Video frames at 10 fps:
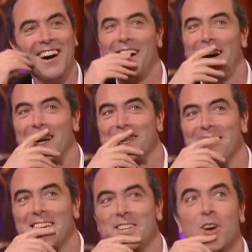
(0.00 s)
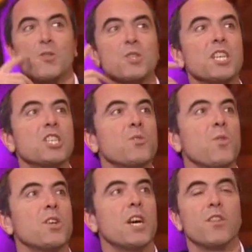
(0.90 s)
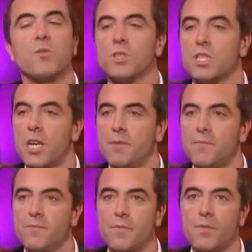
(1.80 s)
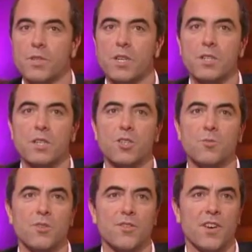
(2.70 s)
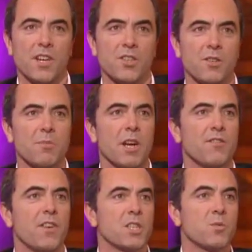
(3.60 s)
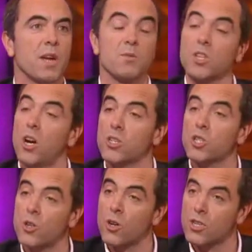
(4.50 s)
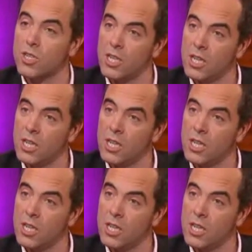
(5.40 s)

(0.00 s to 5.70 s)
I had... no, there was an incident one night, there was... which I assume you're referring to, in Belfast, where I was cut short.